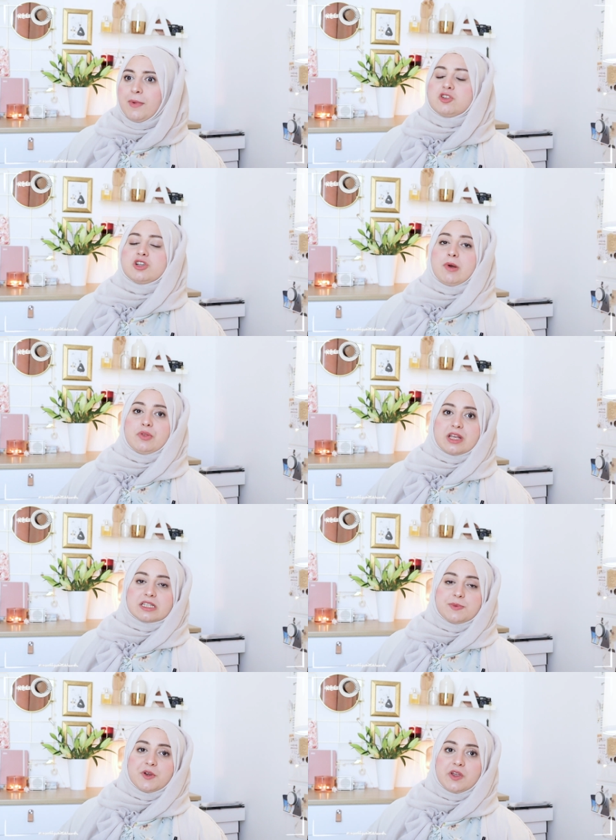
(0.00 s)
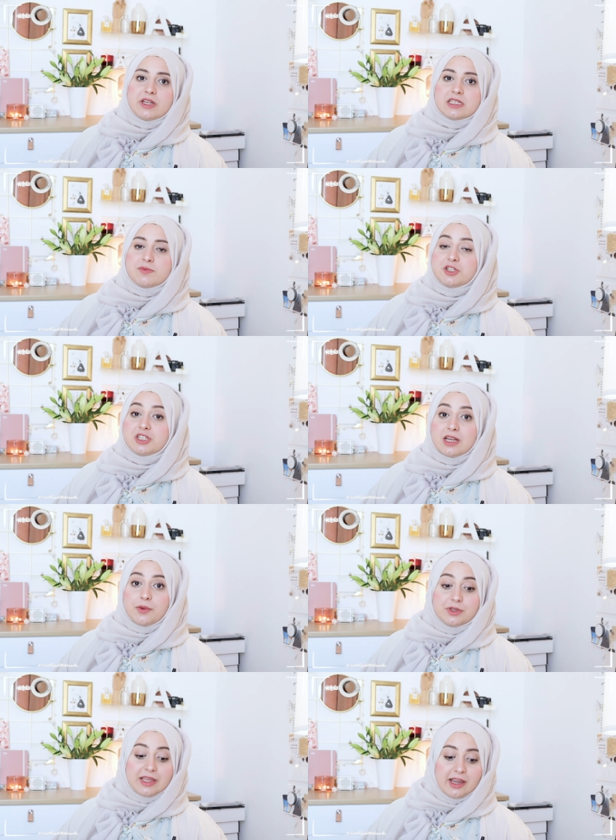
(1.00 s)
much about the experience as much as I
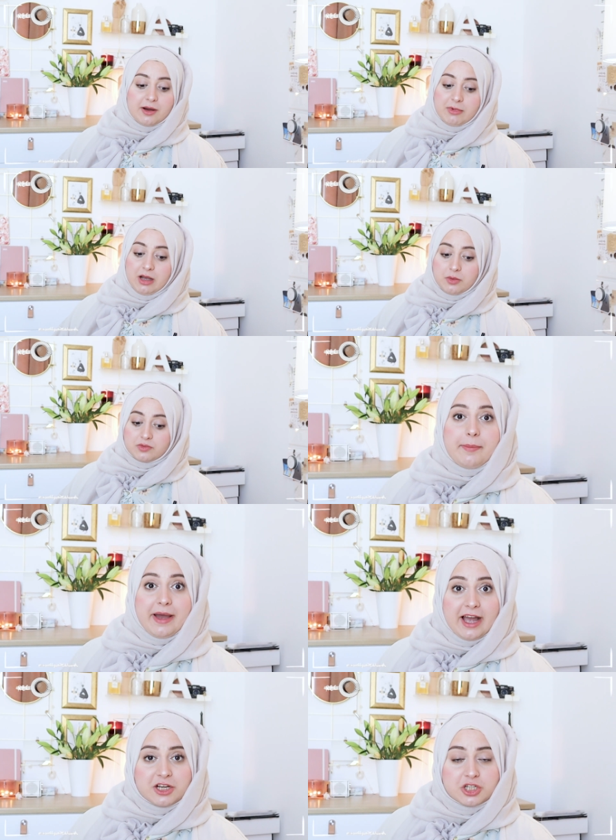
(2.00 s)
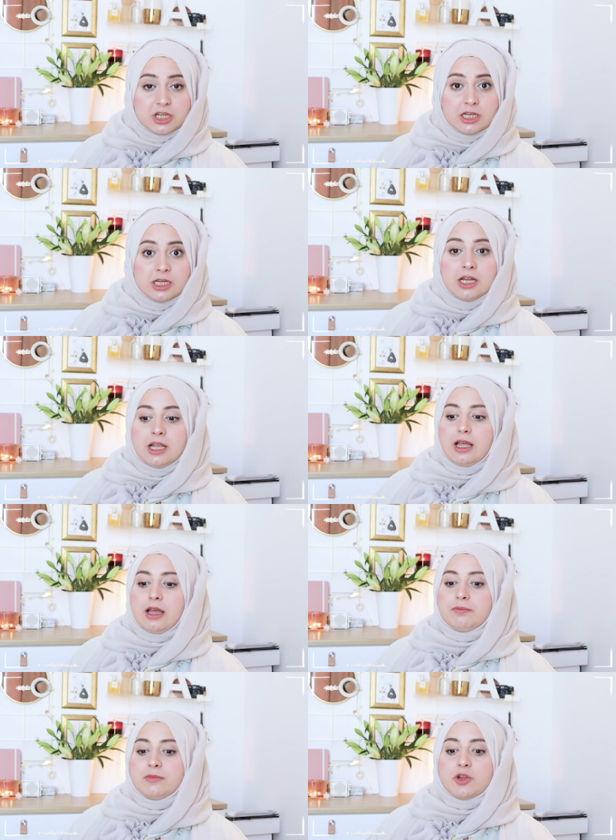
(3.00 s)
would care about the passion.
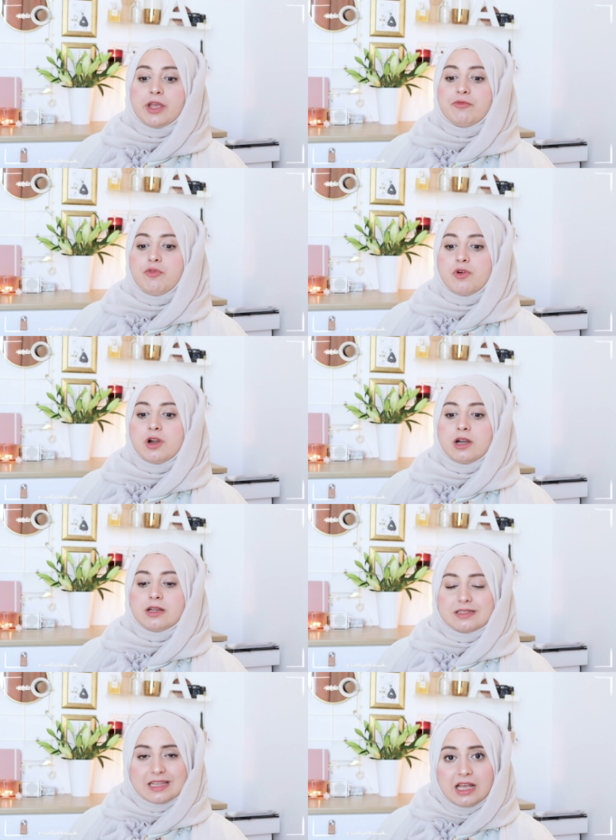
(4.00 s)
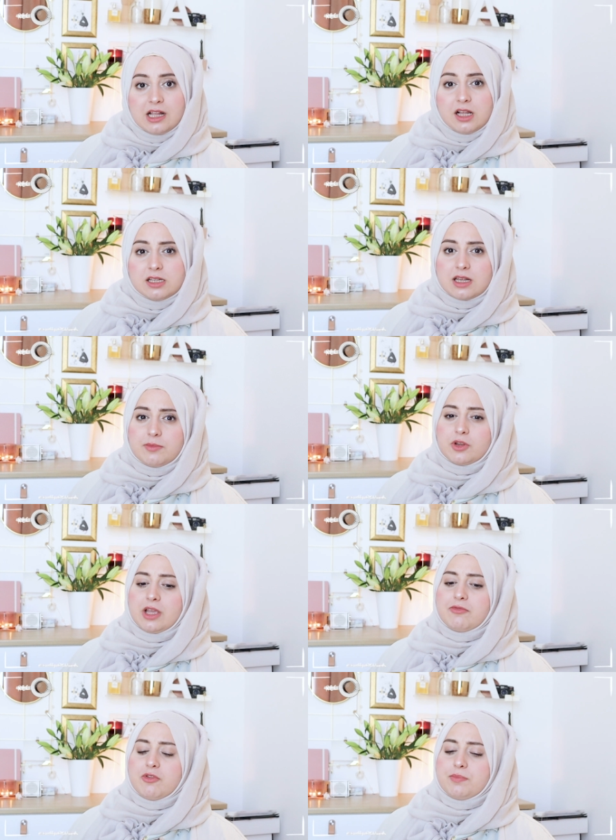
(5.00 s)
I'm looking for skills. I'm
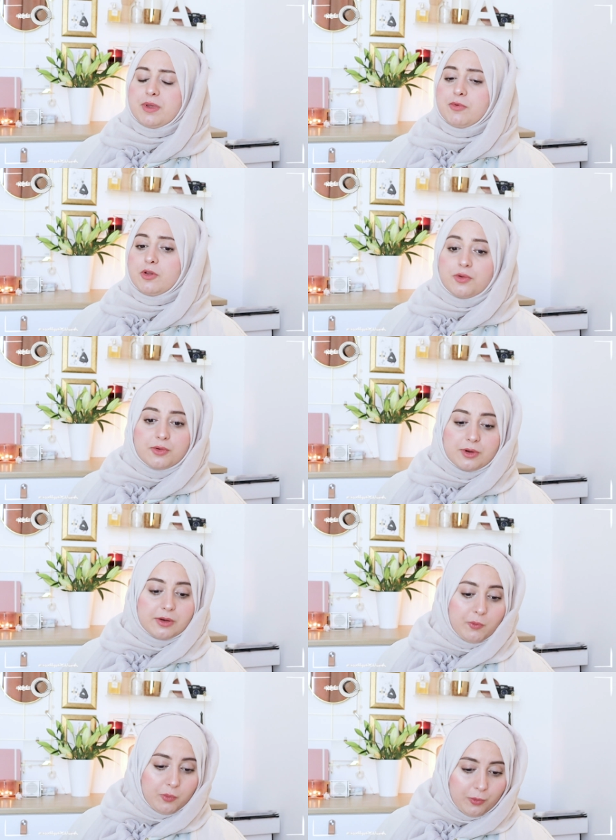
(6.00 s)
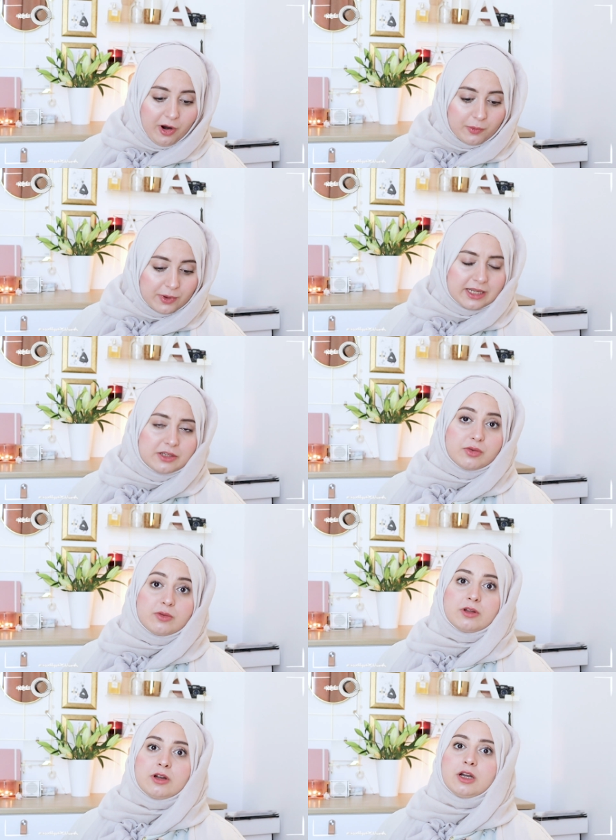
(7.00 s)
looking for people who are willing to
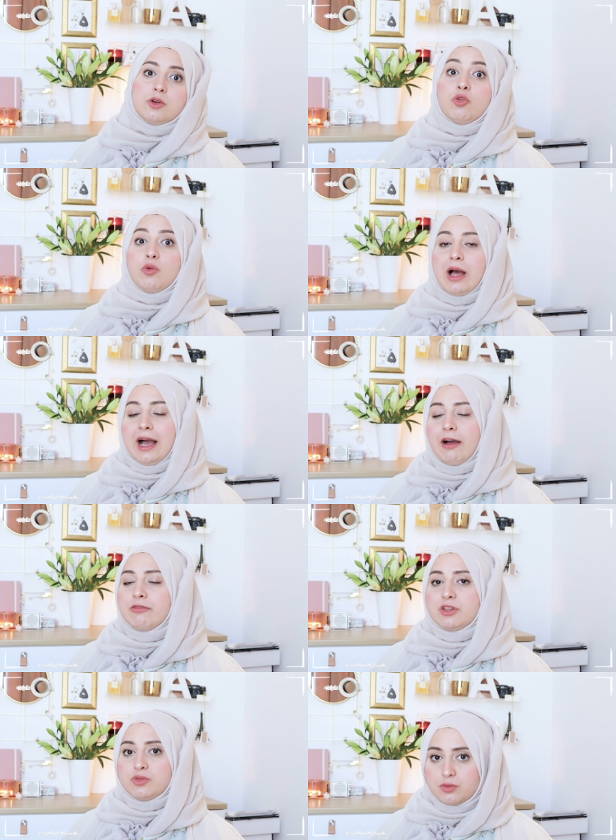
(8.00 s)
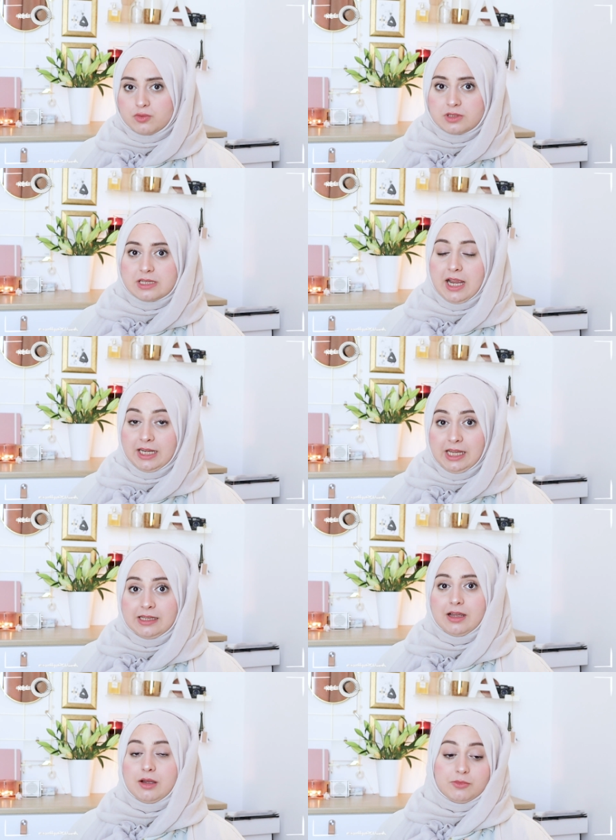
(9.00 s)
learn, who have the tools I
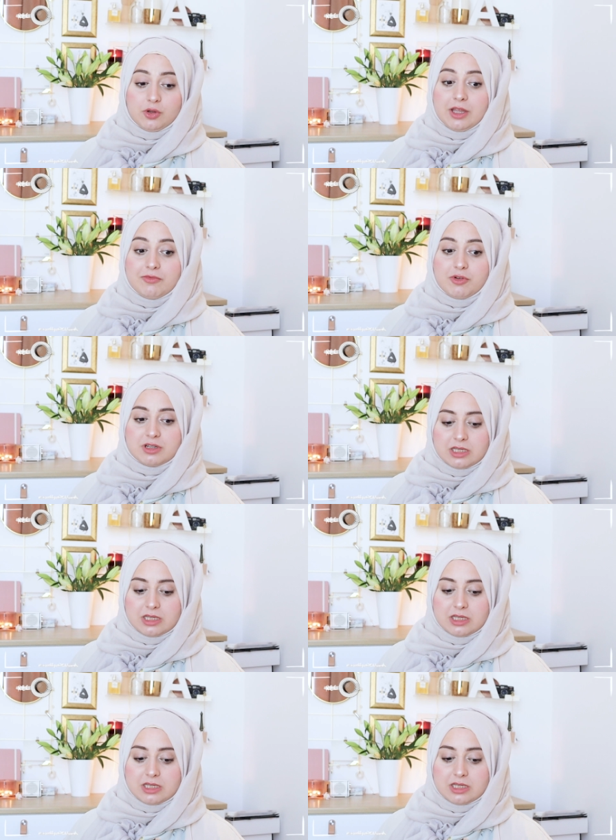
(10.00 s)
need. I'm looking for